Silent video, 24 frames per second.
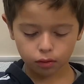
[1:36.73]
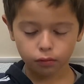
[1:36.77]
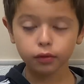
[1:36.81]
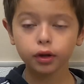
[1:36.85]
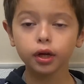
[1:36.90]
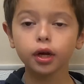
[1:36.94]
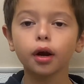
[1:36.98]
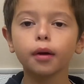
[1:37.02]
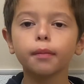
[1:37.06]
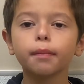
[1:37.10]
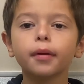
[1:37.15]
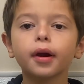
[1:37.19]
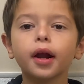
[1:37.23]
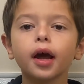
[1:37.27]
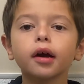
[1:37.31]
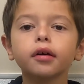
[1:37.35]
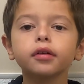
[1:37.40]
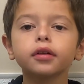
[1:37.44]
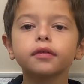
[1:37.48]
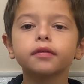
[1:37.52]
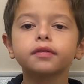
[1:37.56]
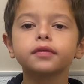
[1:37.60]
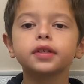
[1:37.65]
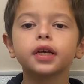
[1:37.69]
We are
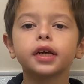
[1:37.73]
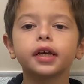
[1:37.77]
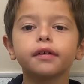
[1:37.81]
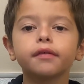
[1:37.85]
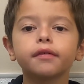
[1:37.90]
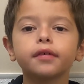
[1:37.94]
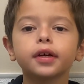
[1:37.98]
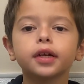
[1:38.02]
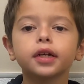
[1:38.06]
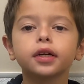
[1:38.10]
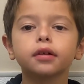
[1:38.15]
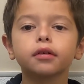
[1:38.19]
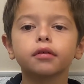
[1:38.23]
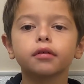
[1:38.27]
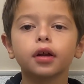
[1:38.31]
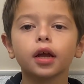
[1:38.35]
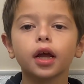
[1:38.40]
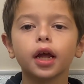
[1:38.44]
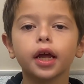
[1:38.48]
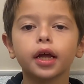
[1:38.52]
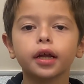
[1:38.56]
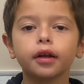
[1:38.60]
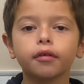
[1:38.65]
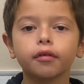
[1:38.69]
proud of David
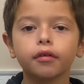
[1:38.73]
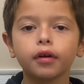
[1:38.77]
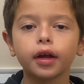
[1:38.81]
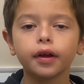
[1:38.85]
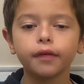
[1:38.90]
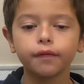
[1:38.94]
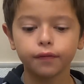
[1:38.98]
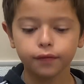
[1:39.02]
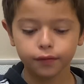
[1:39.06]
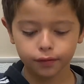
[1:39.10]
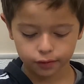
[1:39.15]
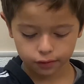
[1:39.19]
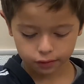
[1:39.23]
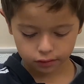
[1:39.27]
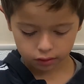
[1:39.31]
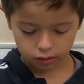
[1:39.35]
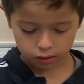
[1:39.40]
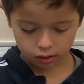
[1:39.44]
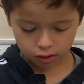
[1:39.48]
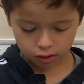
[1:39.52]
and grateful